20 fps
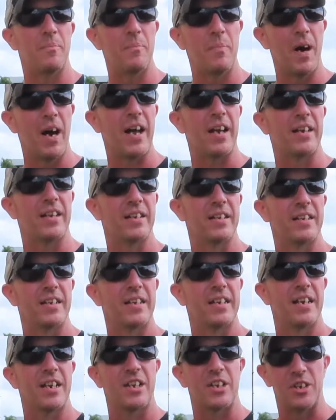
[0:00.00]
but
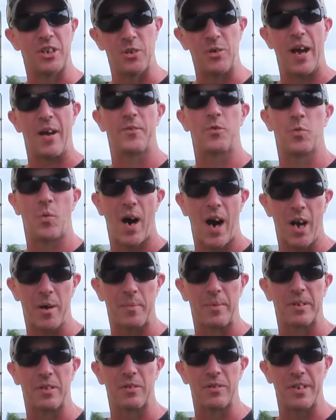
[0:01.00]
you do have to wire
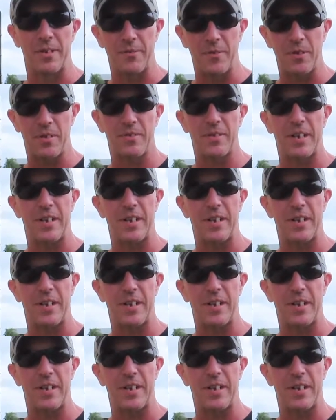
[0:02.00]
them a little different